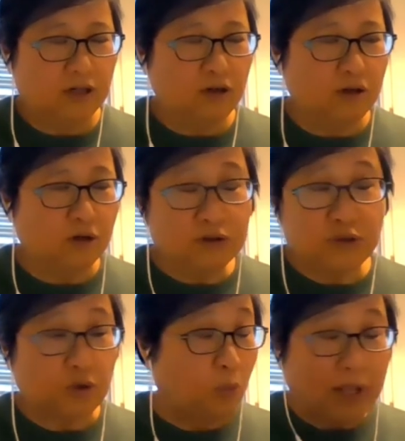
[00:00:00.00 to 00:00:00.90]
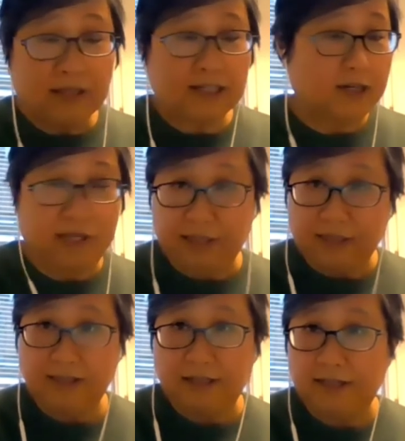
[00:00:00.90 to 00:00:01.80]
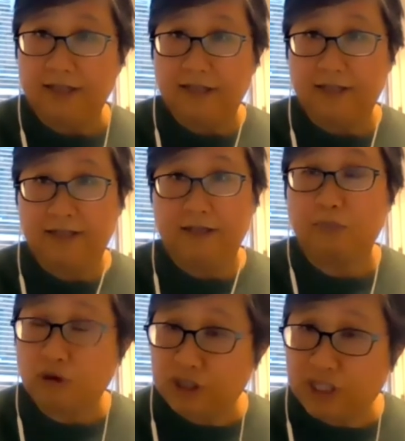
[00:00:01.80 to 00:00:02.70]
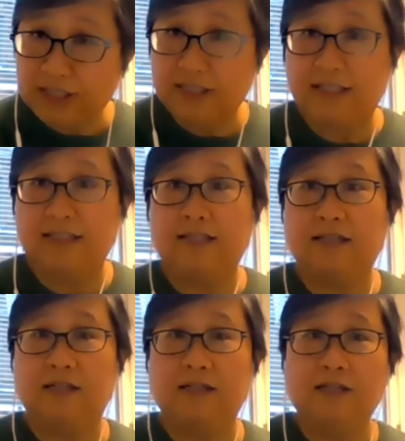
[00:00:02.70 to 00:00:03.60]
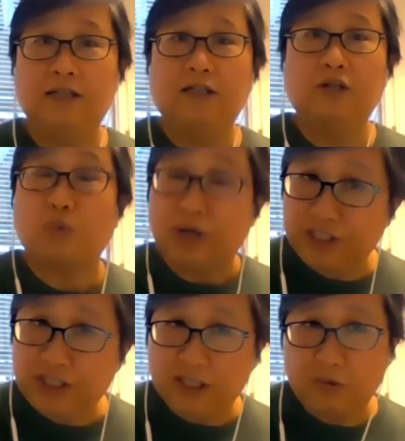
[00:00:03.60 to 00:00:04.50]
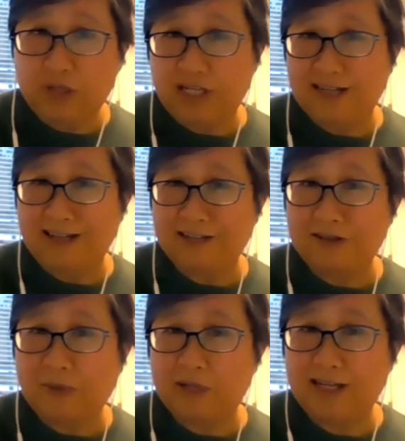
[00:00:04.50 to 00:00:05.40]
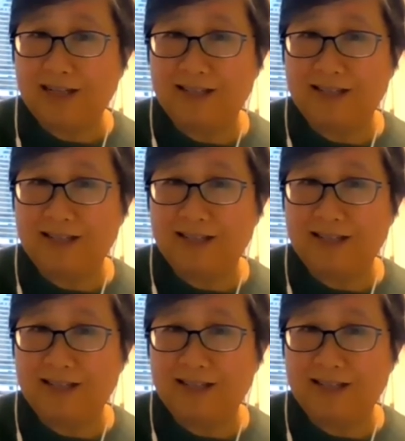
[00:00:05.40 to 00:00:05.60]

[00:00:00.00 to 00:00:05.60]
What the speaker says: also welcoming the project and the question we are examining,